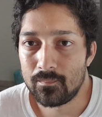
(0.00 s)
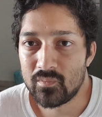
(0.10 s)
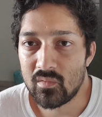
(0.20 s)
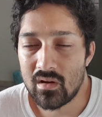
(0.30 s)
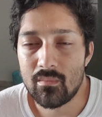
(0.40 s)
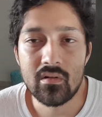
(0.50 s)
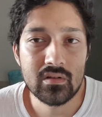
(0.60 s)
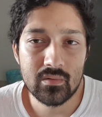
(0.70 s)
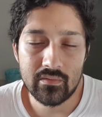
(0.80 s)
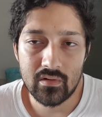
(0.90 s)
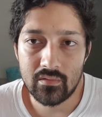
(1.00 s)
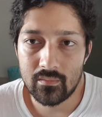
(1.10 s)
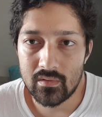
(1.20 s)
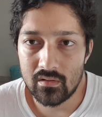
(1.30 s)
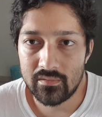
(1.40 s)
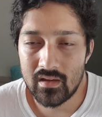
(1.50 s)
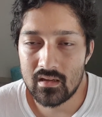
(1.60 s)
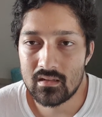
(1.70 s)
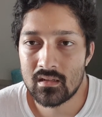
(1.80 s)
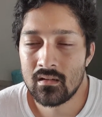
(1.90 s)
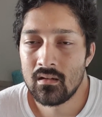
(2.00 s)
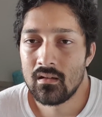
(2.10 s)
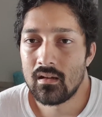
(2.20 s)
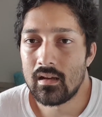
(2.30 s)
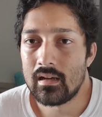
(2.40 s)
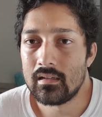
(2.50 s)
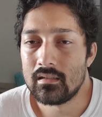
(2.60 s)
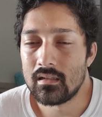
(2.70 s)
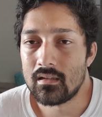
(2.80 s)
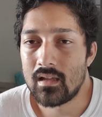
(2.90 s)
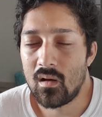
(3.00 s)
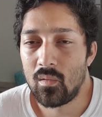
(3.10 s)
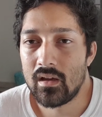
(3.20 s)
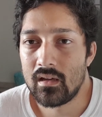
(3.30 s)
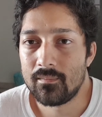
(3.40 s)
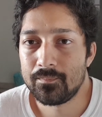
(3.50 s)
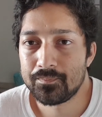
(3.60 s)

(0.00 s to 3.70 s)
reimbursement for your fees, and that way